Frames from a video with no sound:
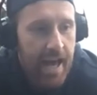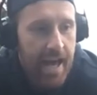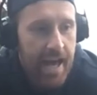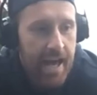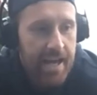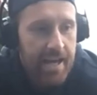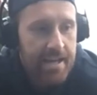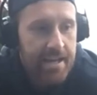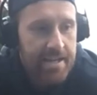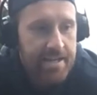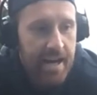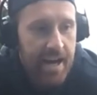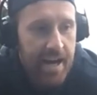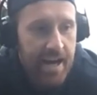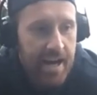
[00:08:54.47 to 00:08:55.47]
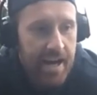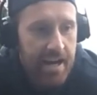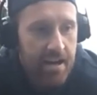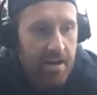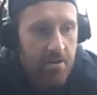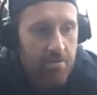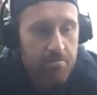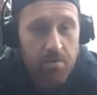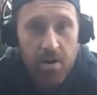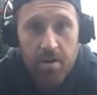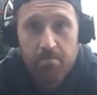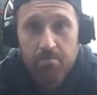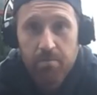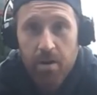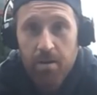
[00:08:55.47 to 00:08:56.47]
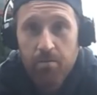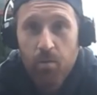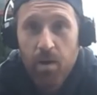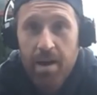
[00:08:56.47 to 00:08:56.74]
and uh, I, I, I,